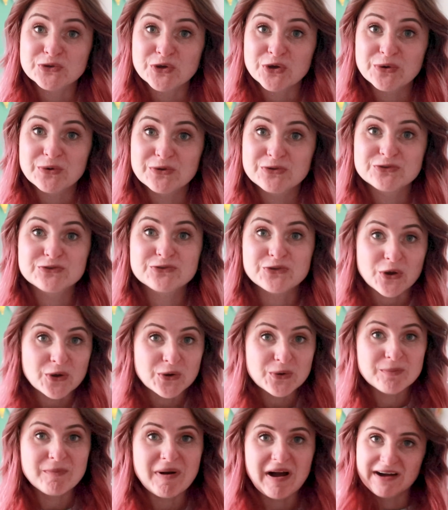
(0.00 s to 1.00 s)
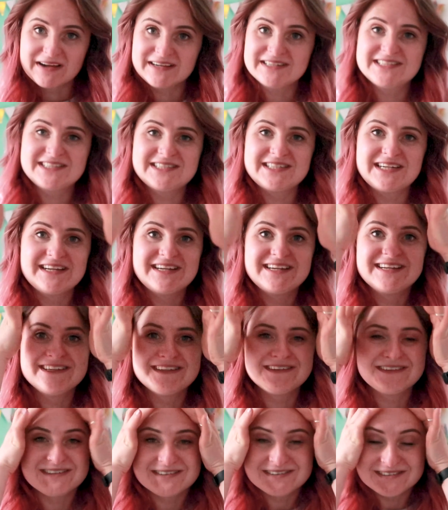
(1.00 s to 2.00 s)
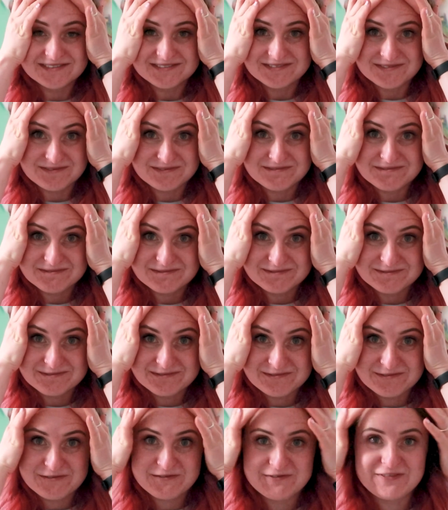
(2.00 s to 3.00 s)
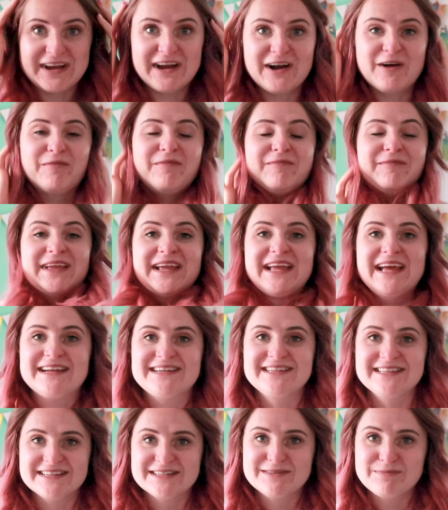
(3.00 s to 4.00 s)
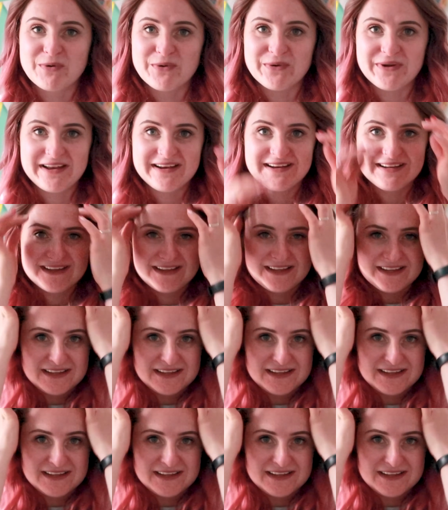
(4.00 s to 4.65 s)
so, so much for helping me get to this point.